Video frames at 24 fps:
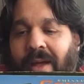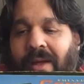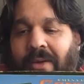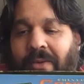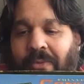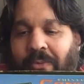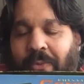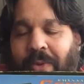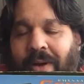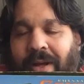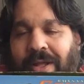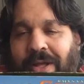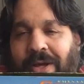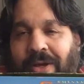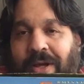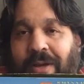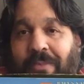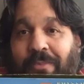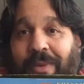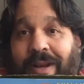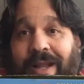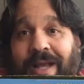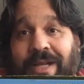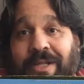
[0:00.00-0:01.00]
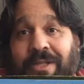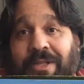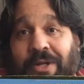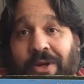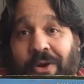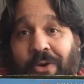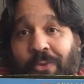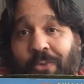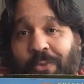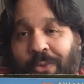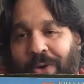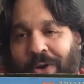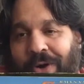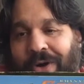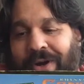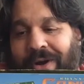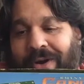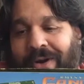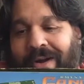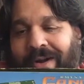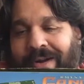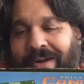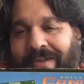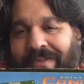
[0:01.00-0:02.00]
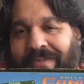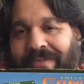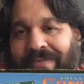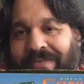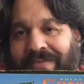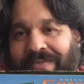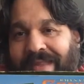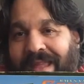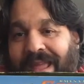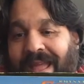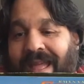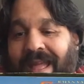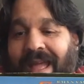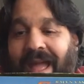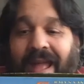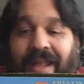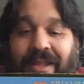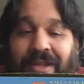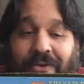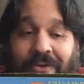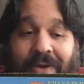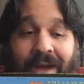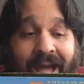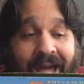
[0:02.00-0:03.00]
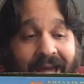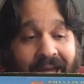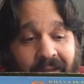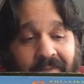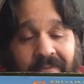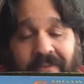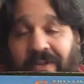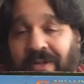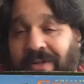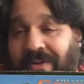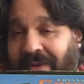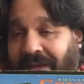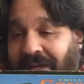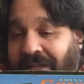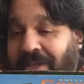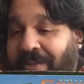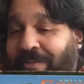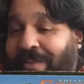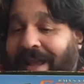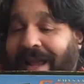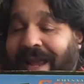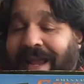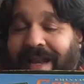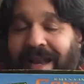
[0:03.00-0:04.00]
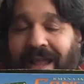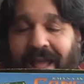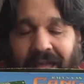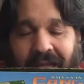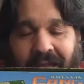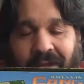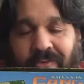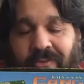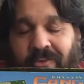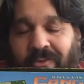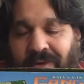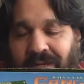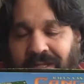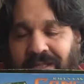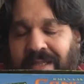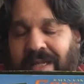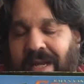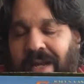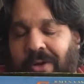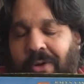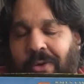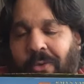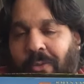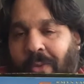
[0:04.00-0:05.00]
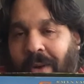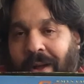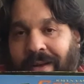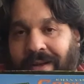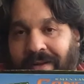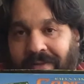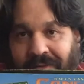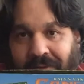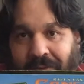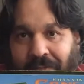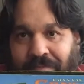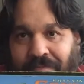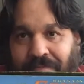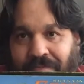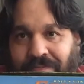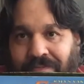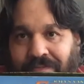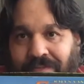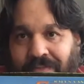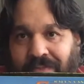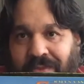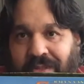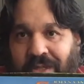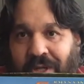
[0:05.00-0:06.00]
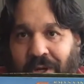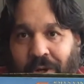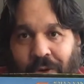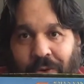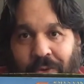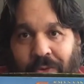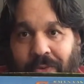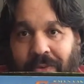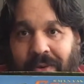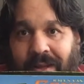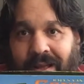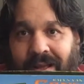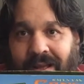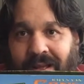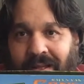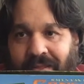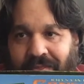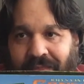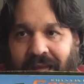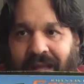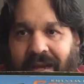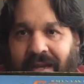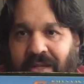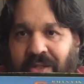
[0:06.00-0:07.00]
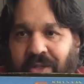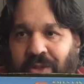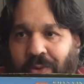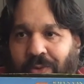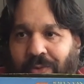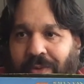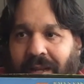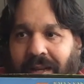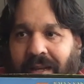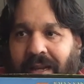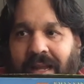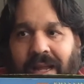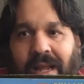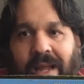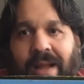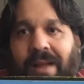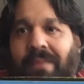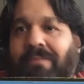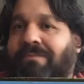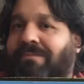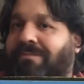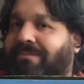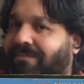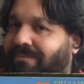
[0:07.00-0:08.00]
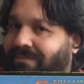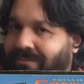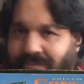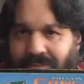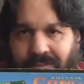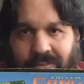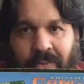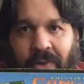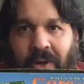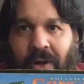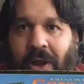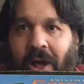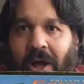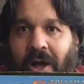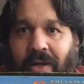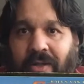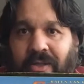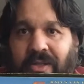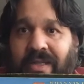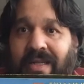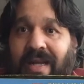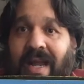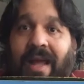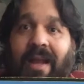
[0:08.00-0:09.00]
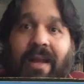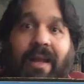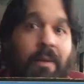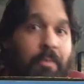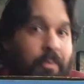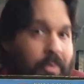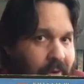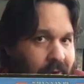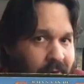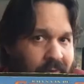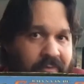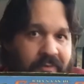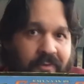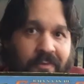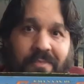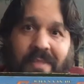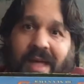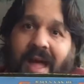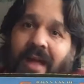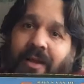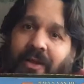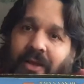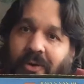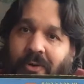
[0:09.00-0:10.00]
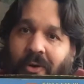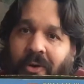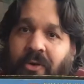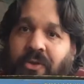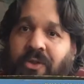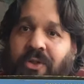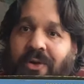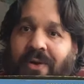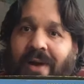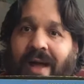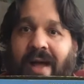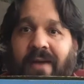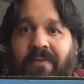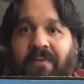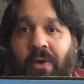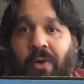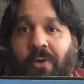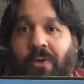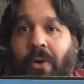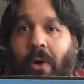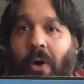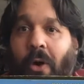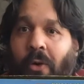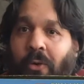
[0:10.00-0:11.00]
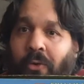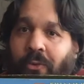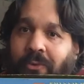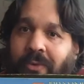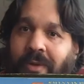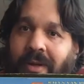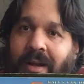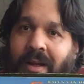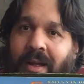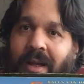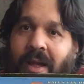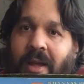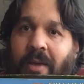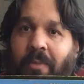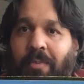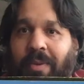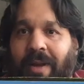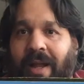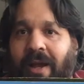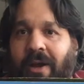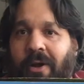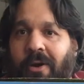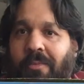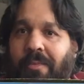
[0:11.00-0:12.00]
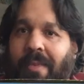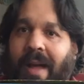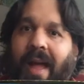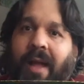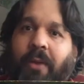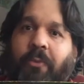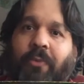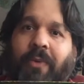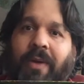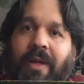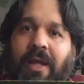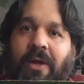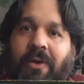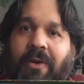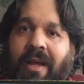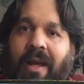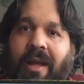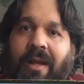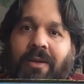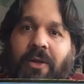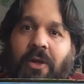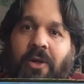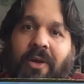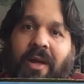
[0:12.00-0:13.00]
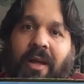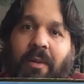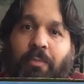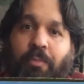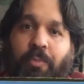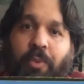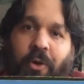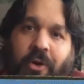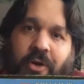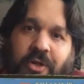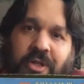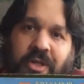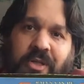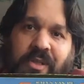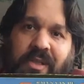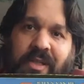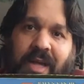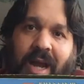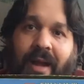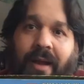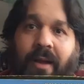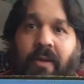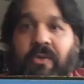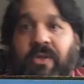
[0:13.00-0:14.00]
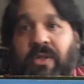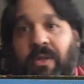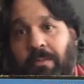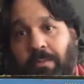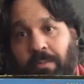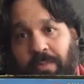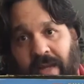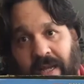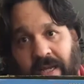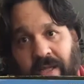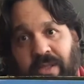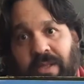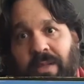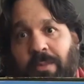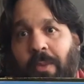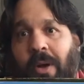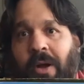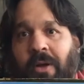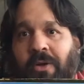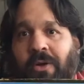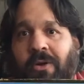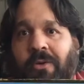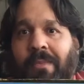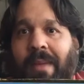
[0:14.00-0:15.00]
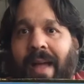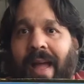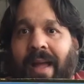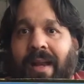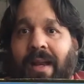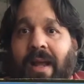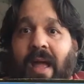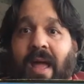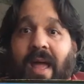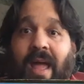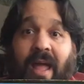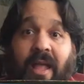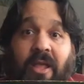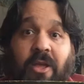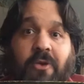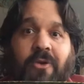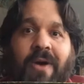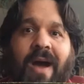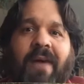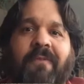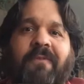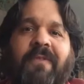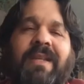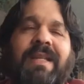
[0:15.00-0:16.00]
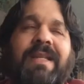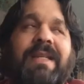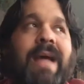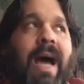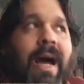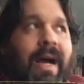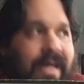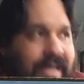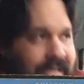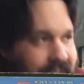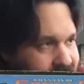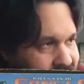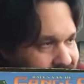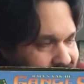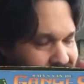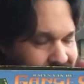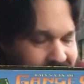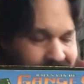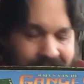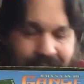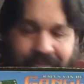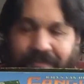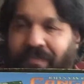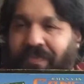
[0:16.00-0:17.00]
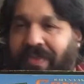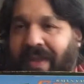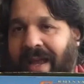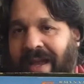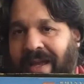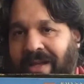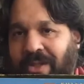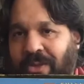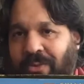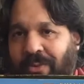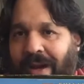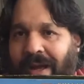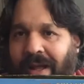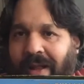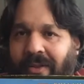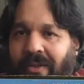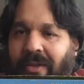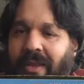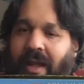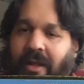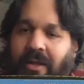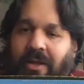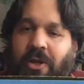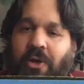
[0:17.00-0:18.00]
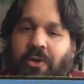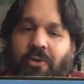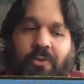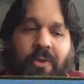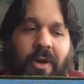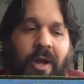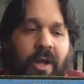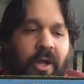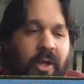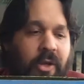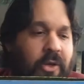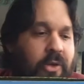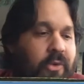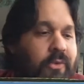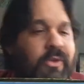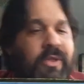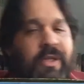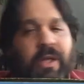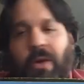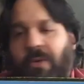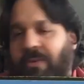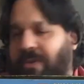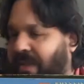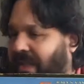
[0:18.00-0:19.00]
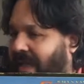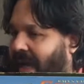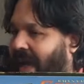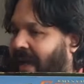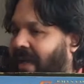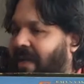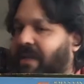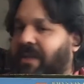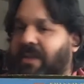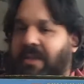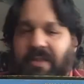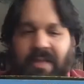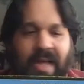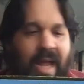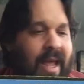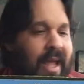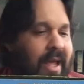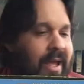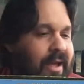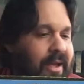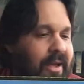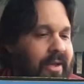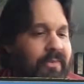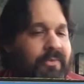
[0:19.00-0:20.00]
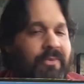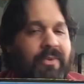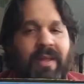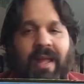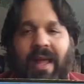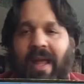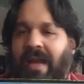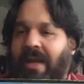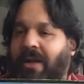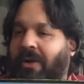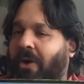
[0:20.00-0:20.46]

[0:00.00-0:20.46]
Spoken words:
where you can place your worker, and you have to explain every single one of them. So that is already lost. And apart from that, you also have your own player mat where you can purchase tiles and place them on your mat, and you have dice as well, and you use those dice in